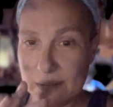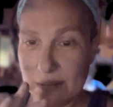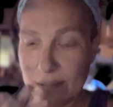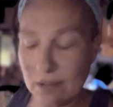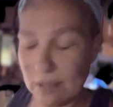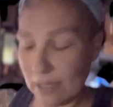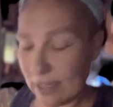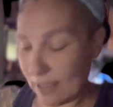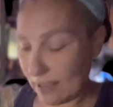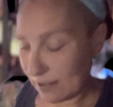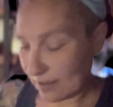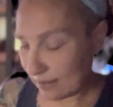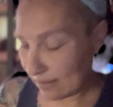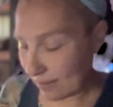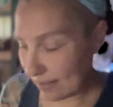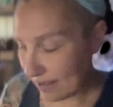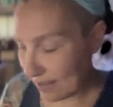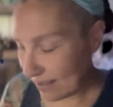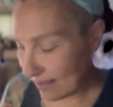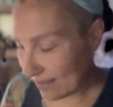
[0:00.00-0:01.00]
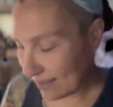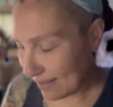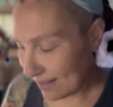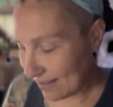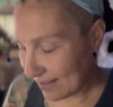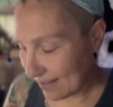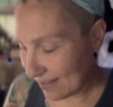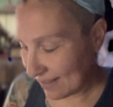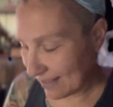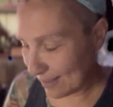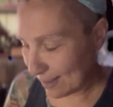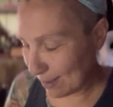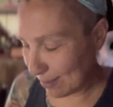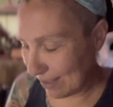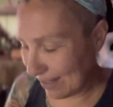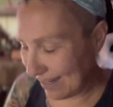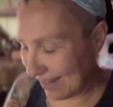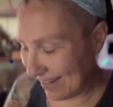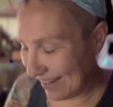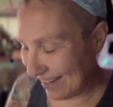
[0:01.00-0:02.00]
Okay, there. That's
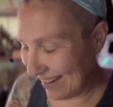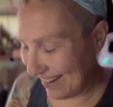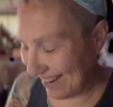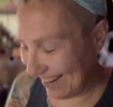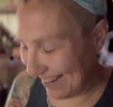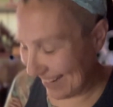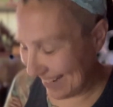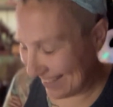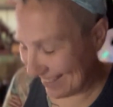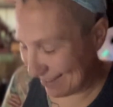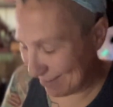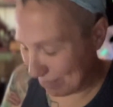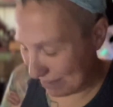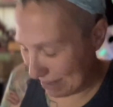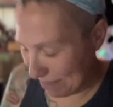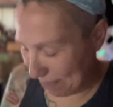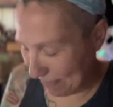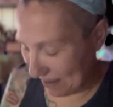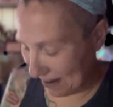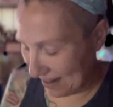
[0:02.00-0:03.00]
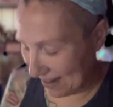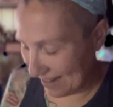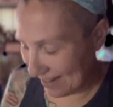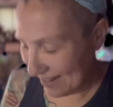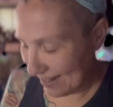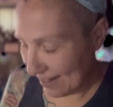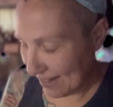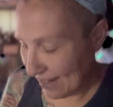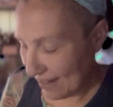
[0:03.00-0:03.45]
I did my part.